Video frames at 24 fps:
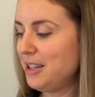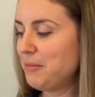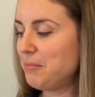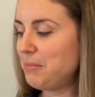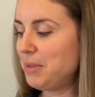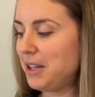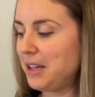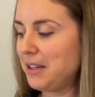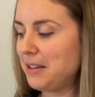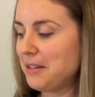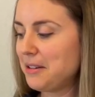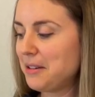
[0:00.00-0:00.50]

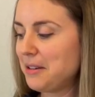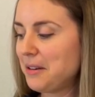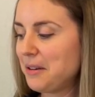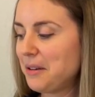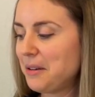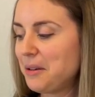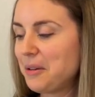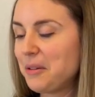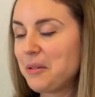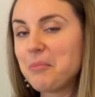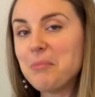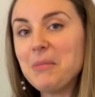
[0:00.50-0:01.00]
but
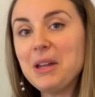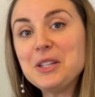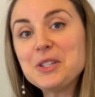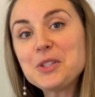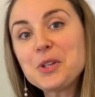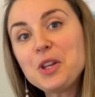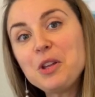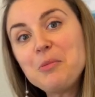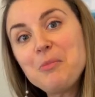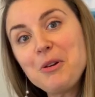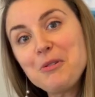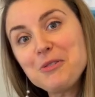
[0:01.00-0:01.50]

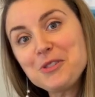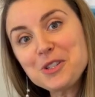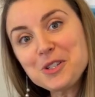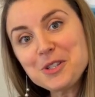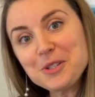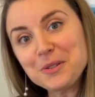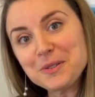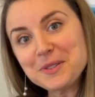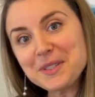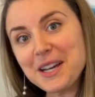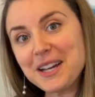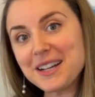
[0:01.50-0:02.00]
mental
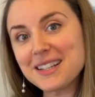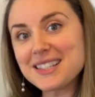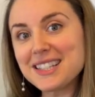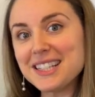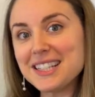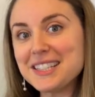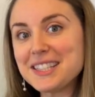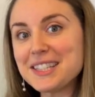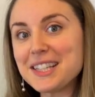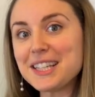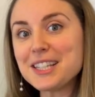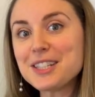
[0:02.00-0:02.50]
emotional
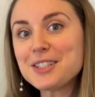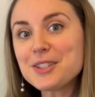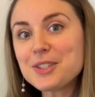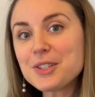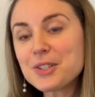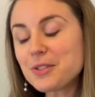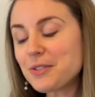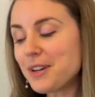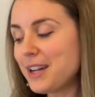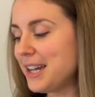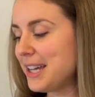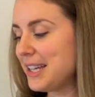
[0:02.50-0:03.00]
toxins like
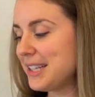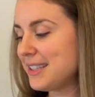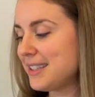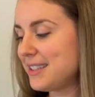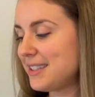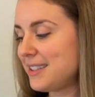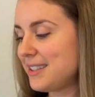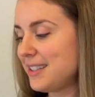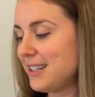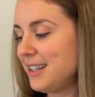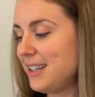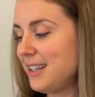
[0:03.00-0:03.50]

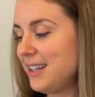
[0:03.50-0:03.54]
stress.